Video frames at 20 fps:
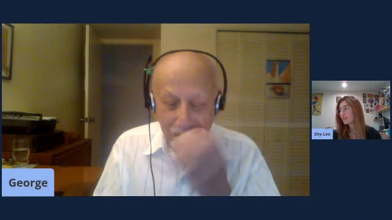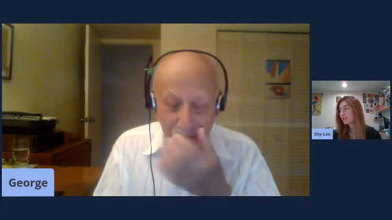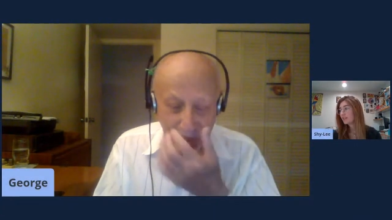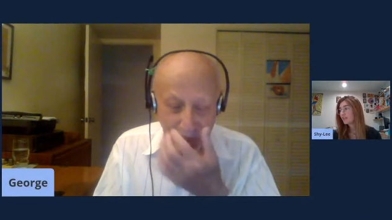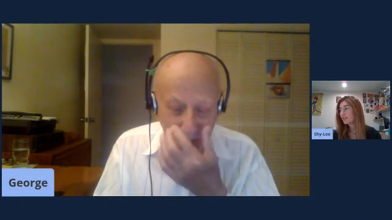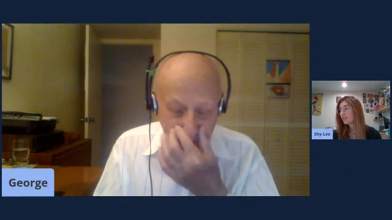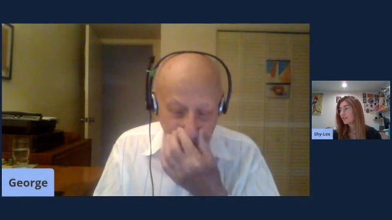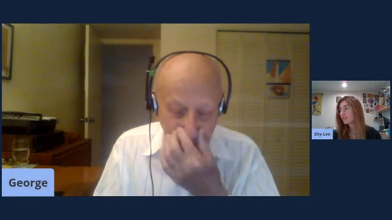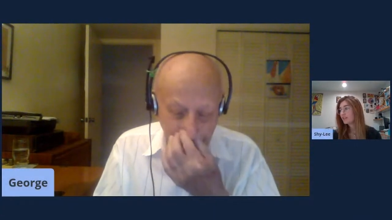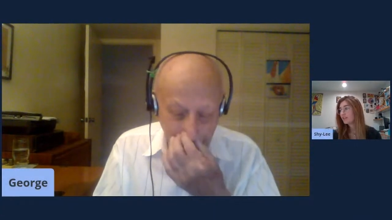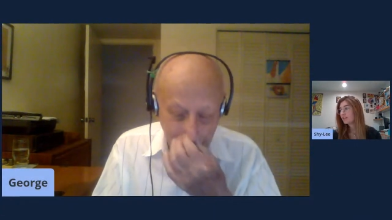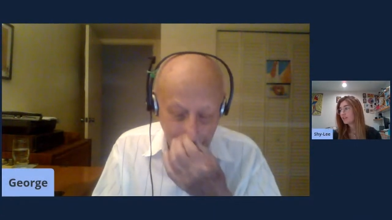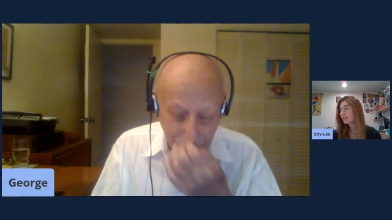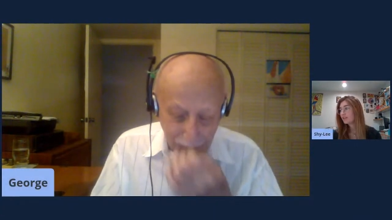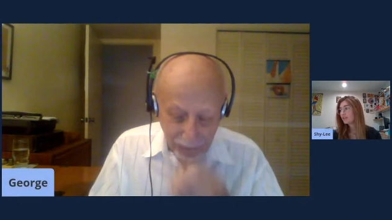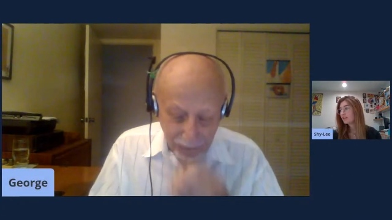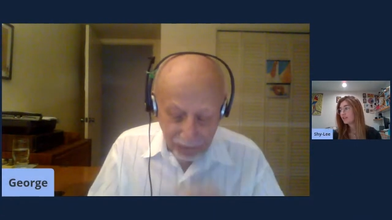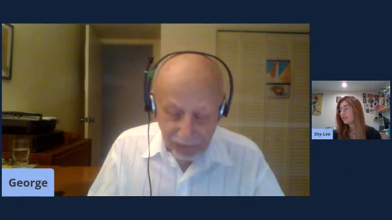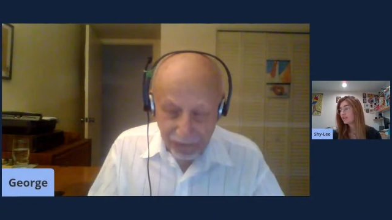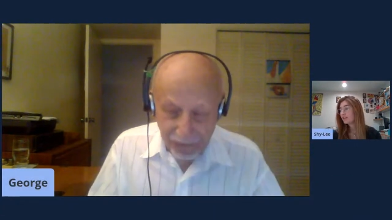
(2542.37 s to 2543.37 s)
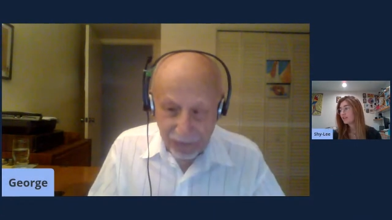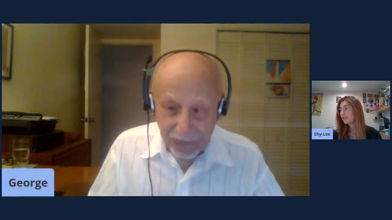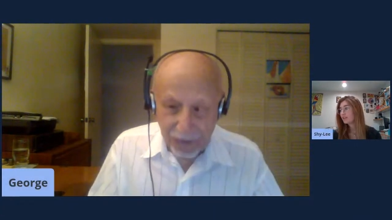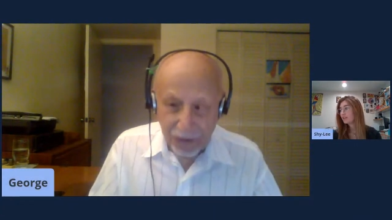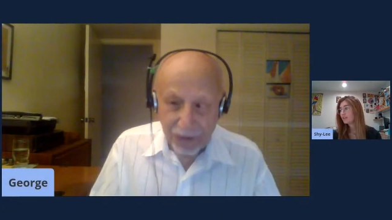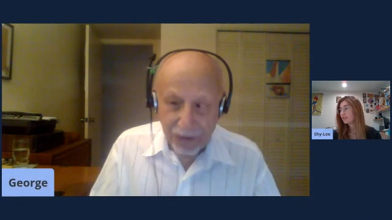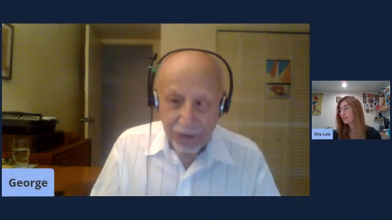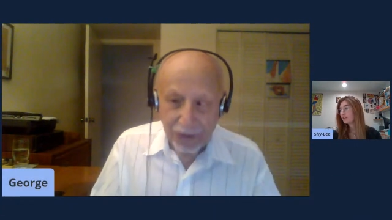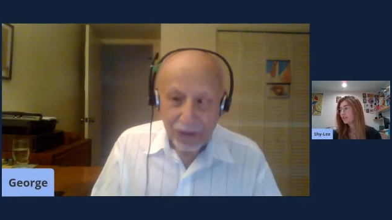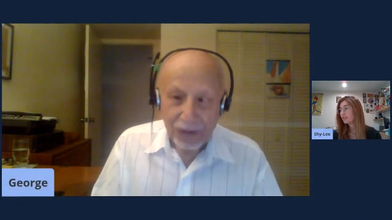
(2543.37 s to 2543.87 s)

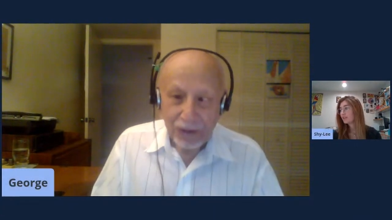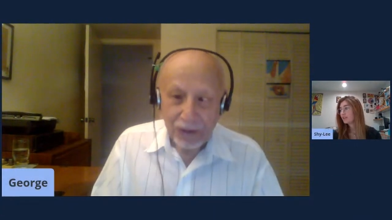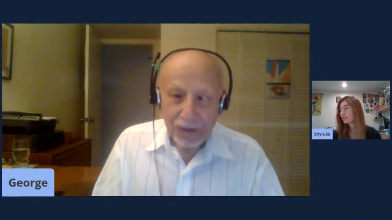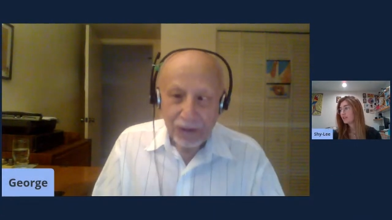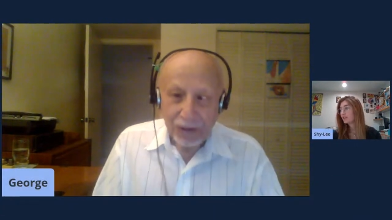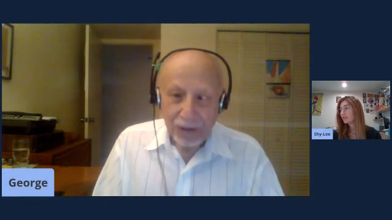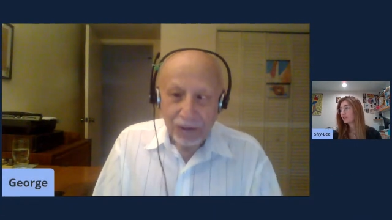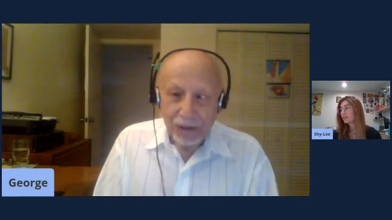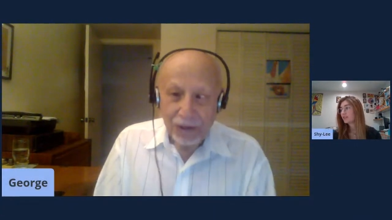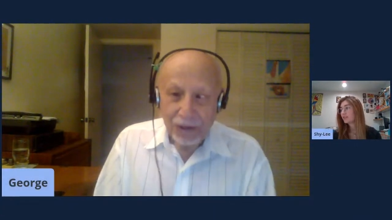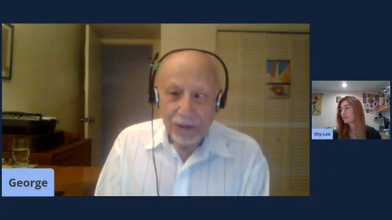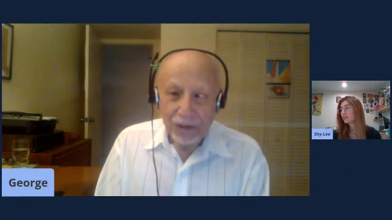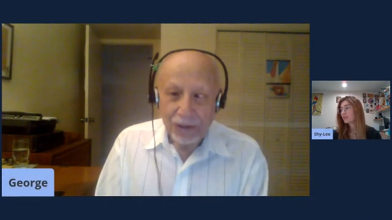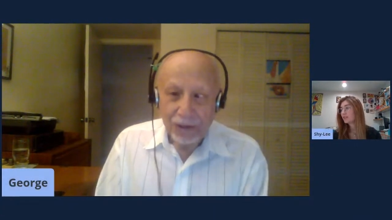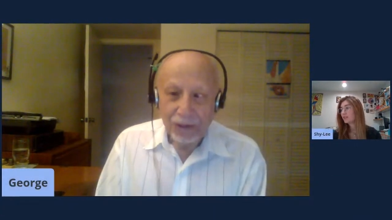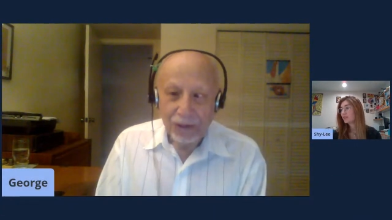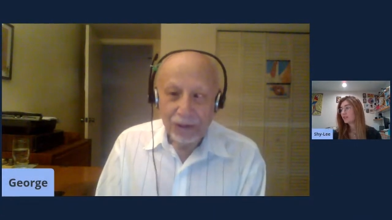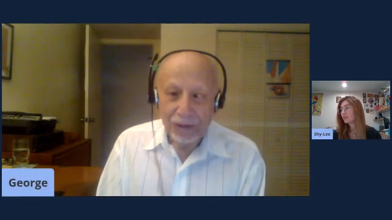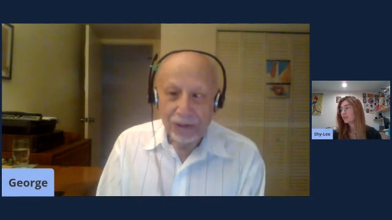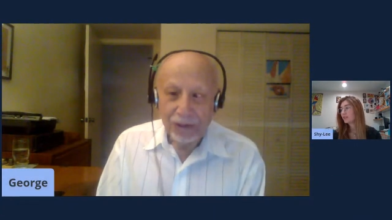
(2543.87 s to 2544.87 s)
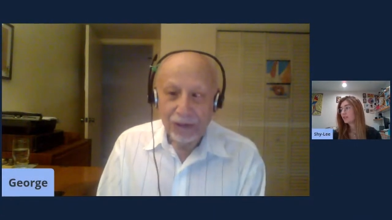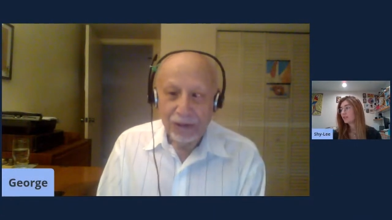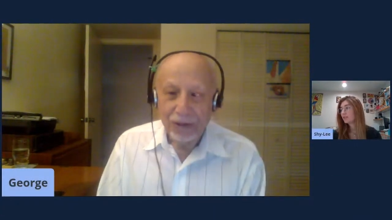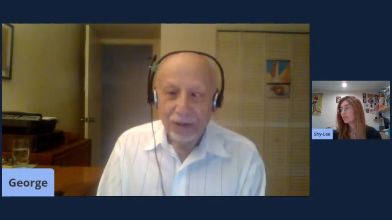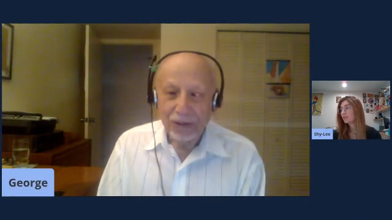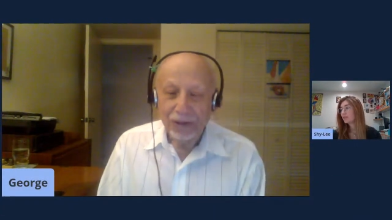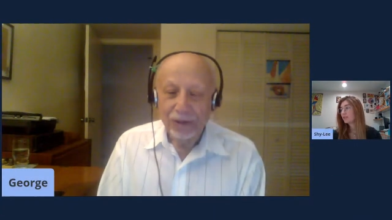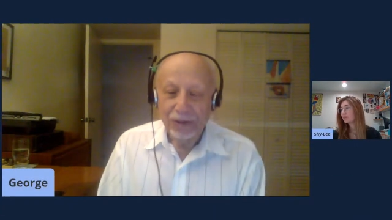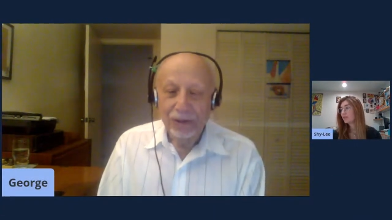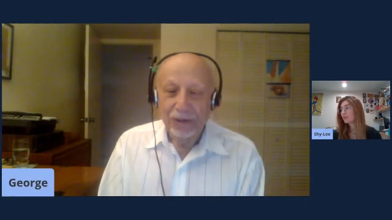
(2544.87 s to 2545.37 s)

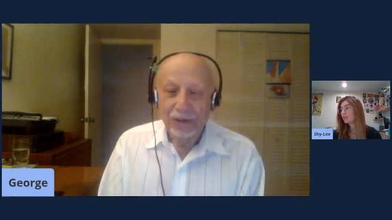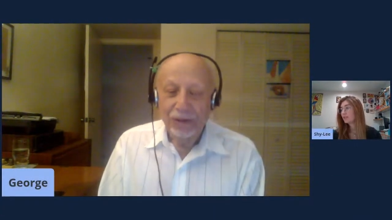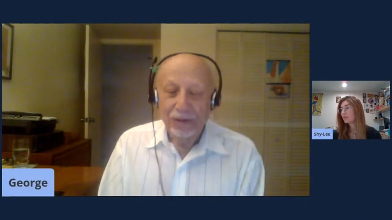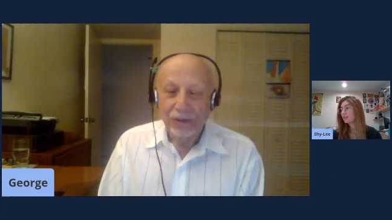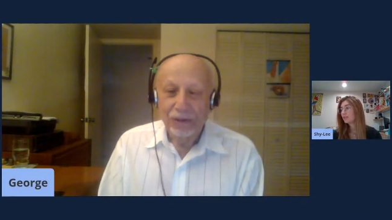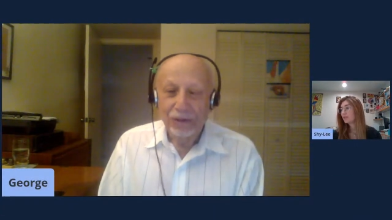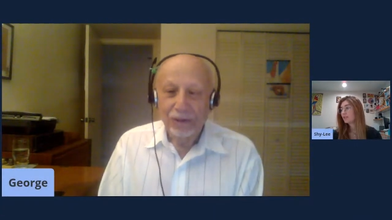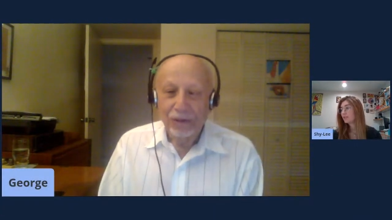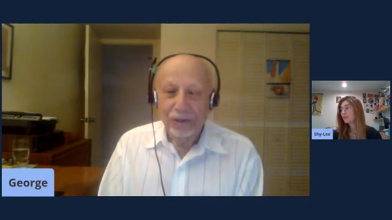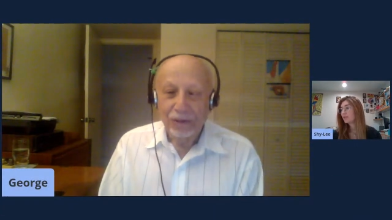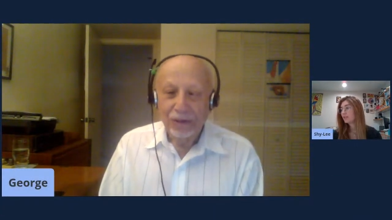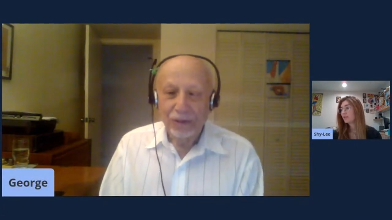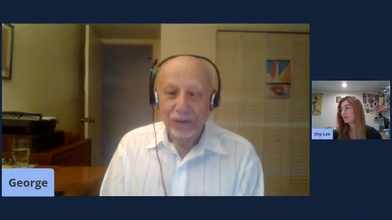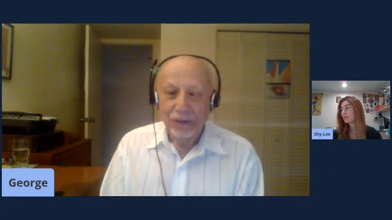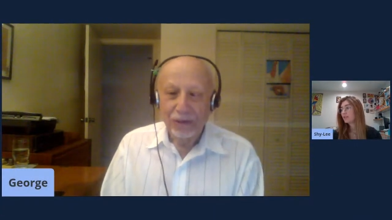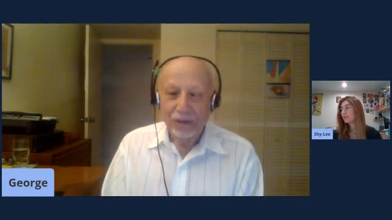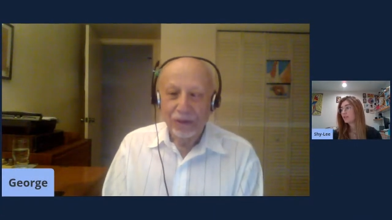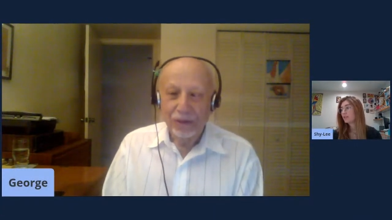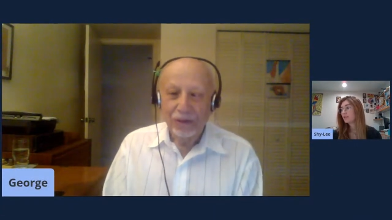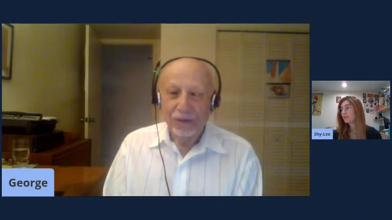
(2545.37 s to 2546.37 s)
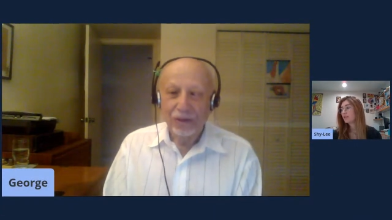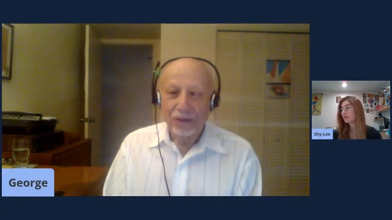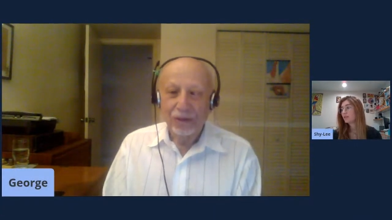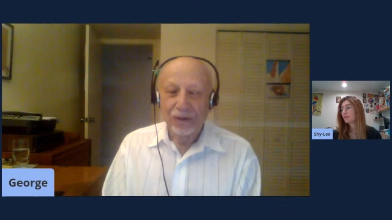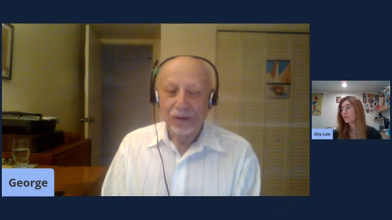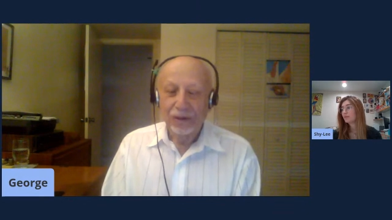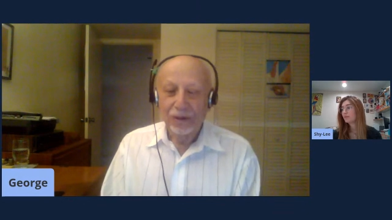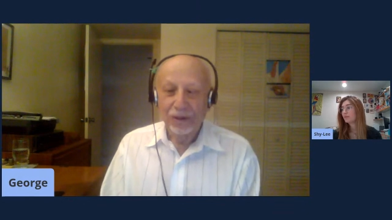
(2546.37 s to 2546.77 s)
(no one is talking)